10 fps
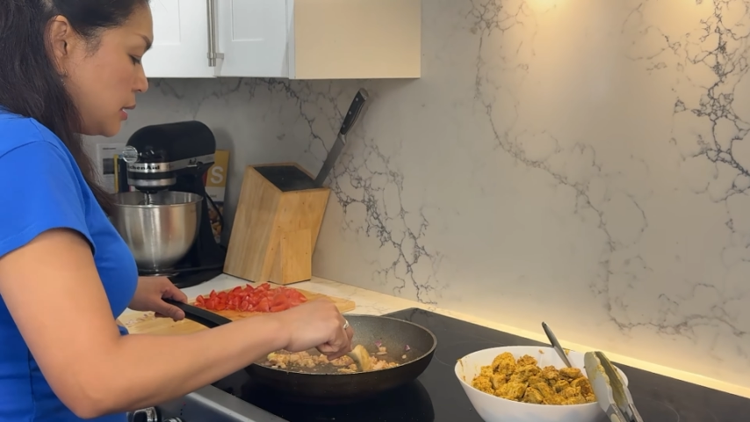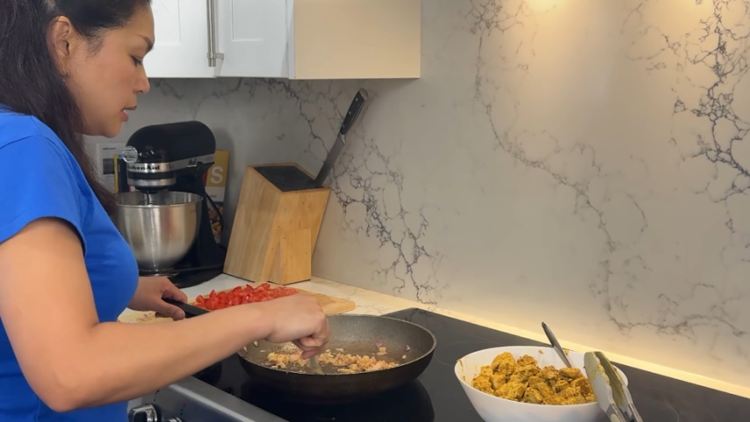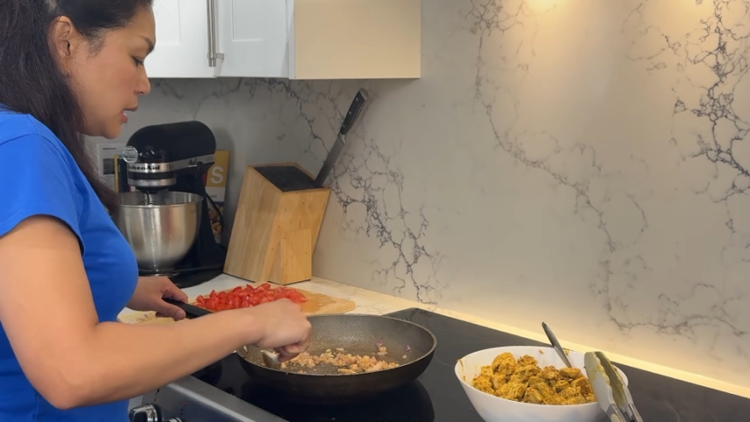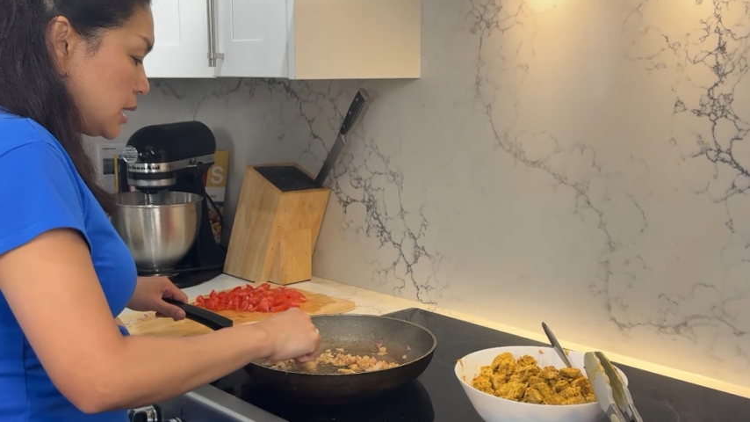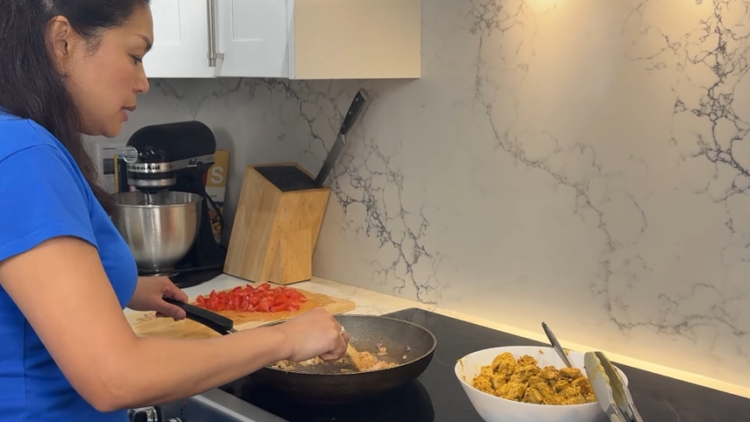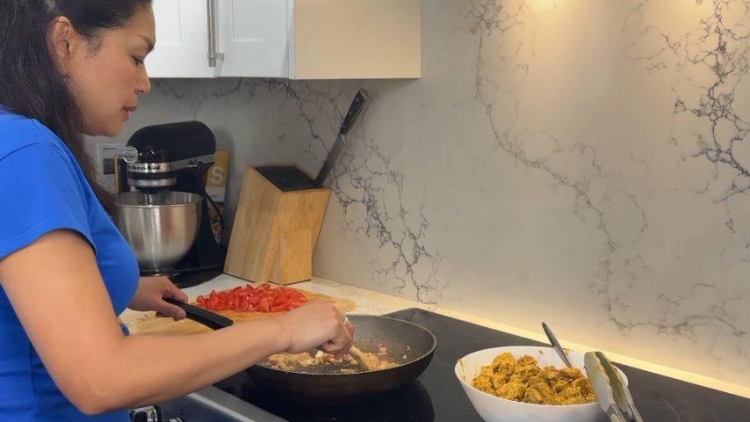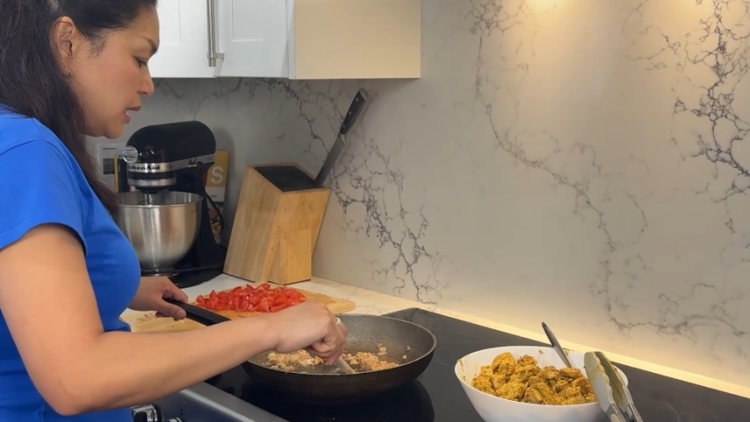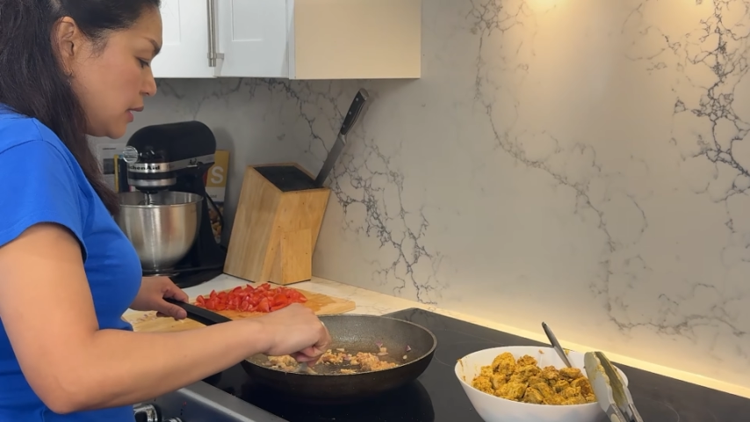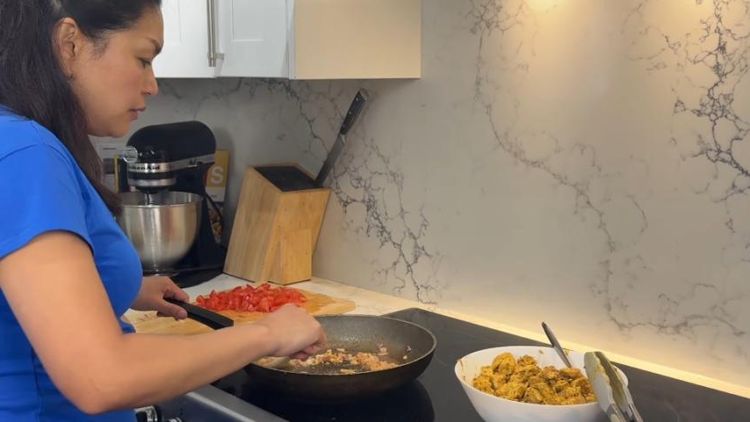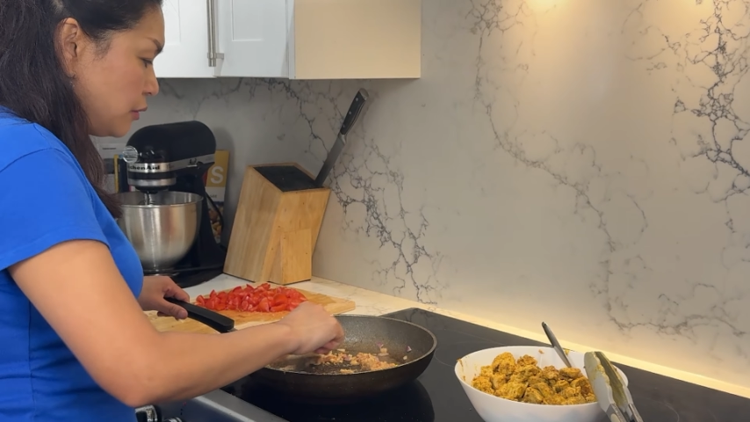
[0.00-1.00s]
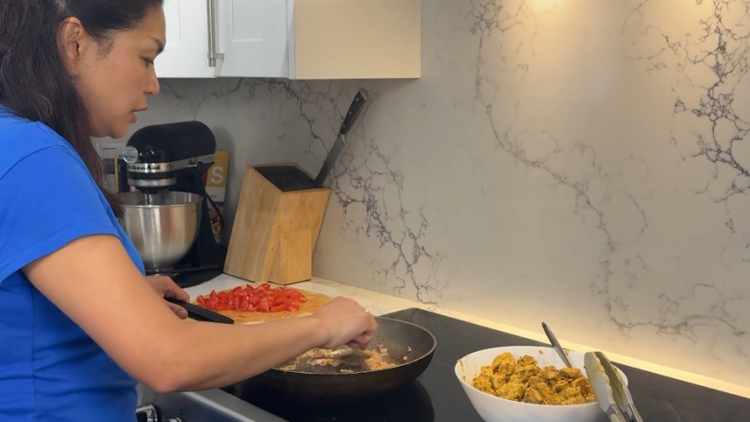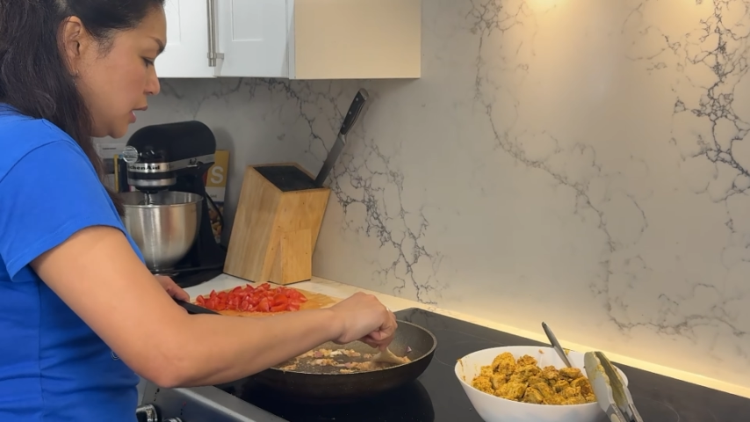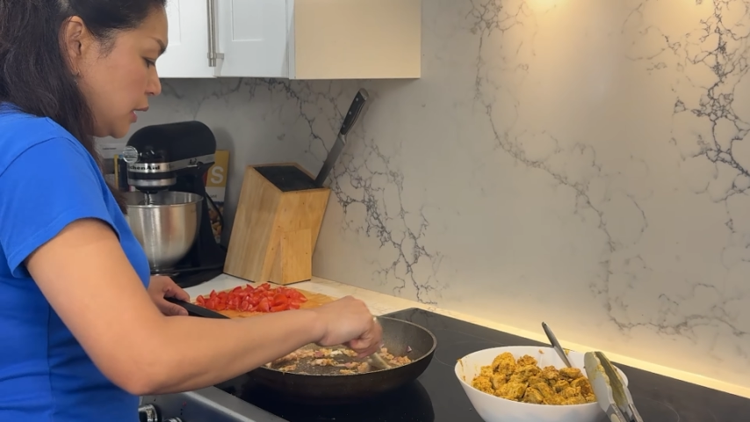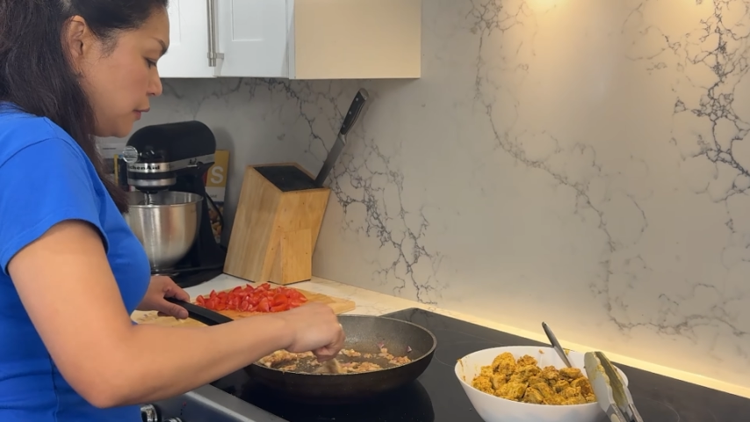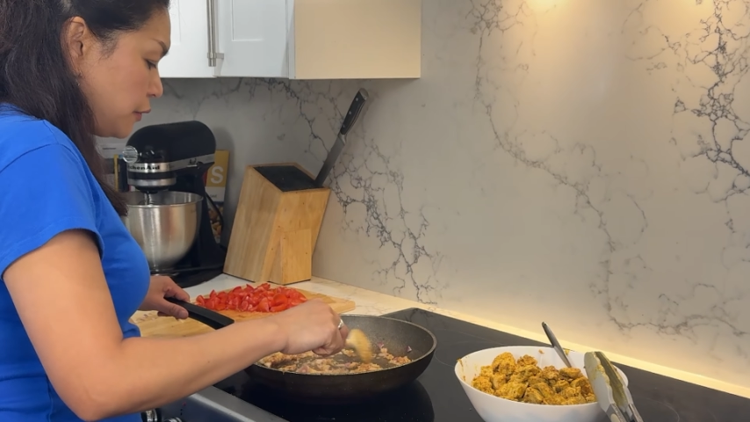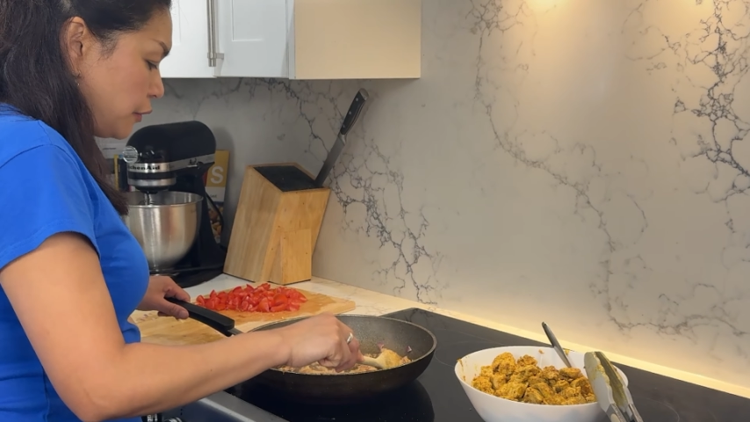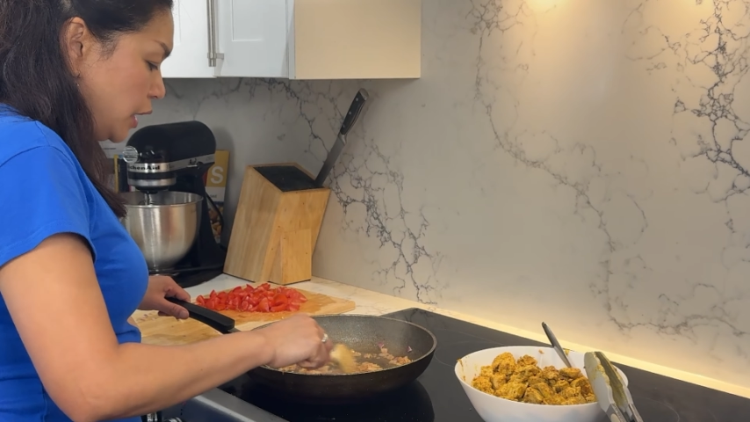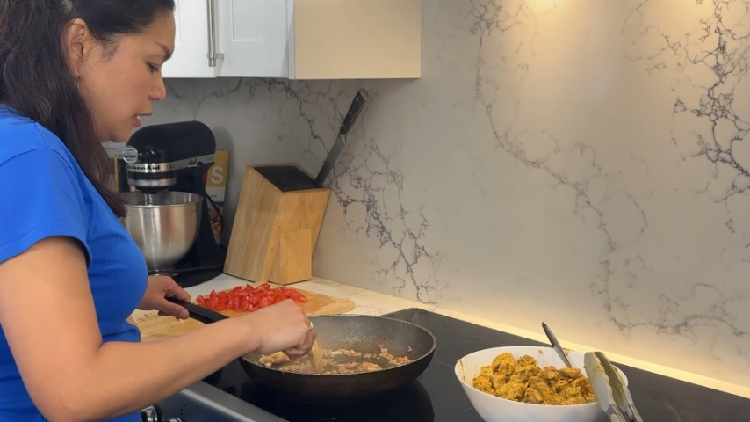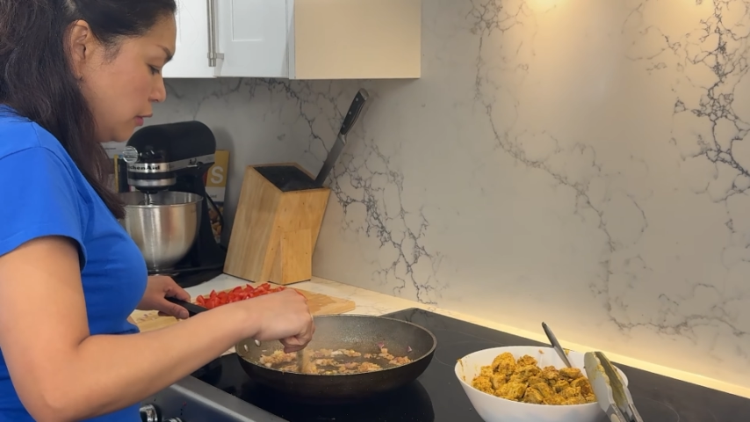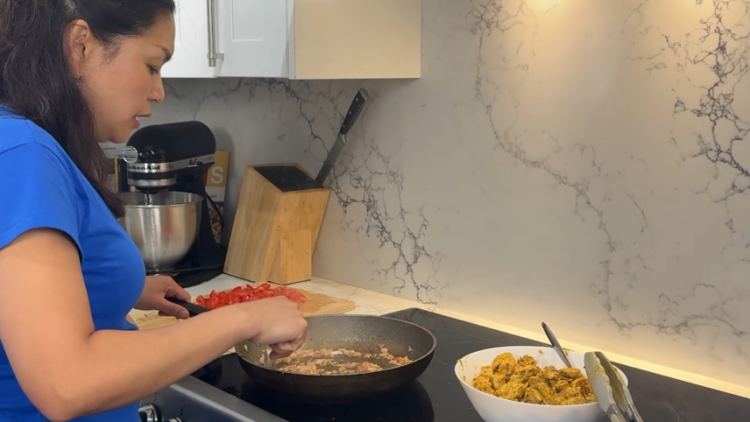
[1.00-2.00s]
That's smelling really
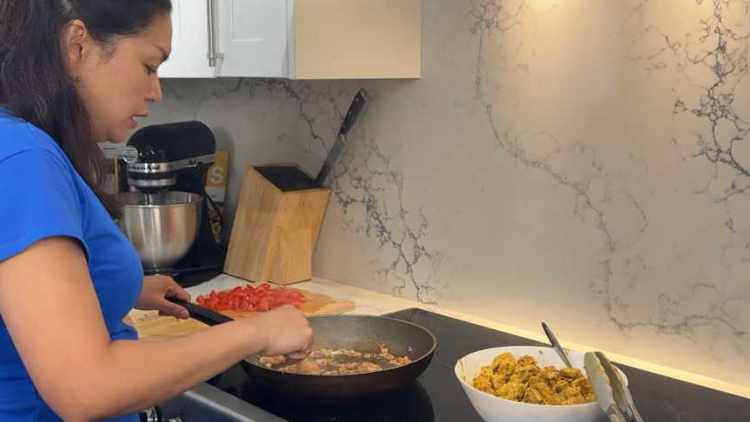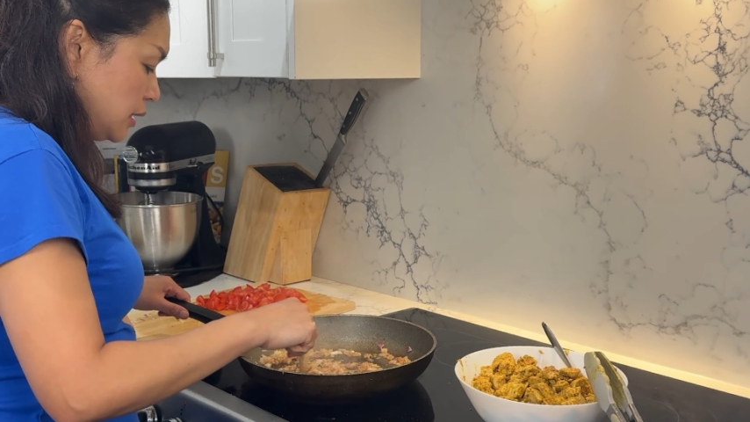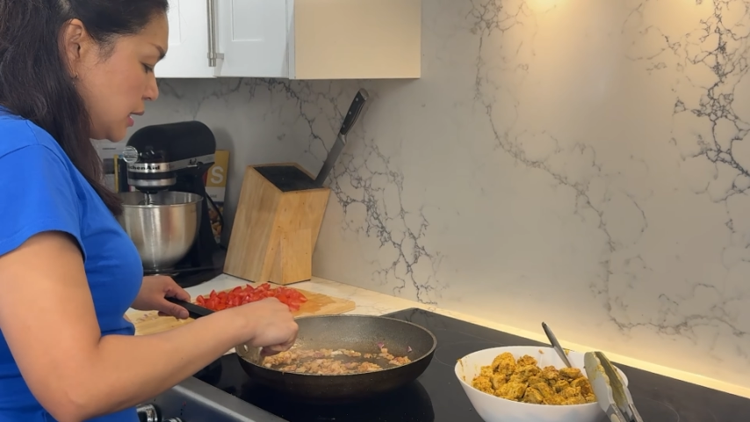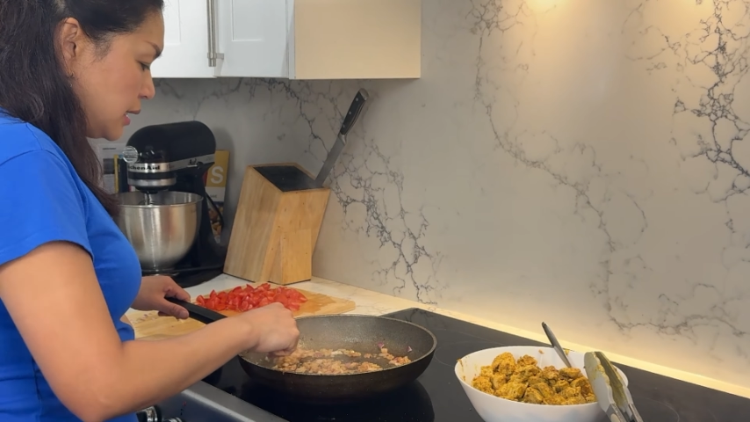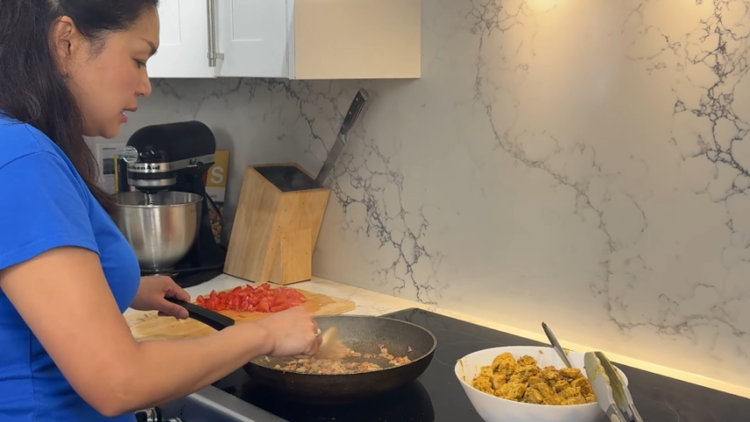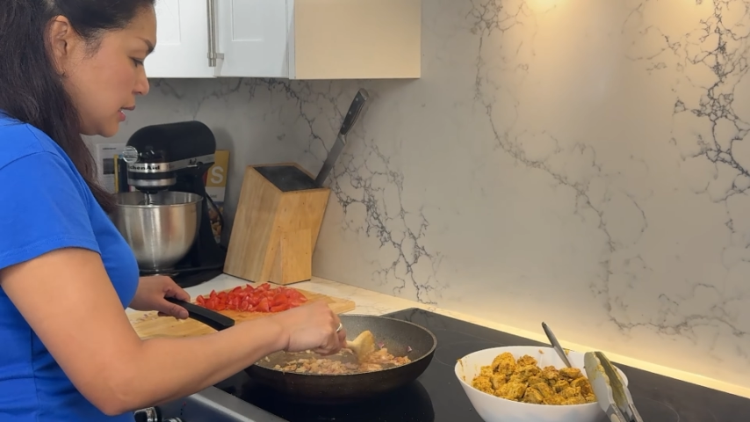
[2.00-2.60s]
fragrant.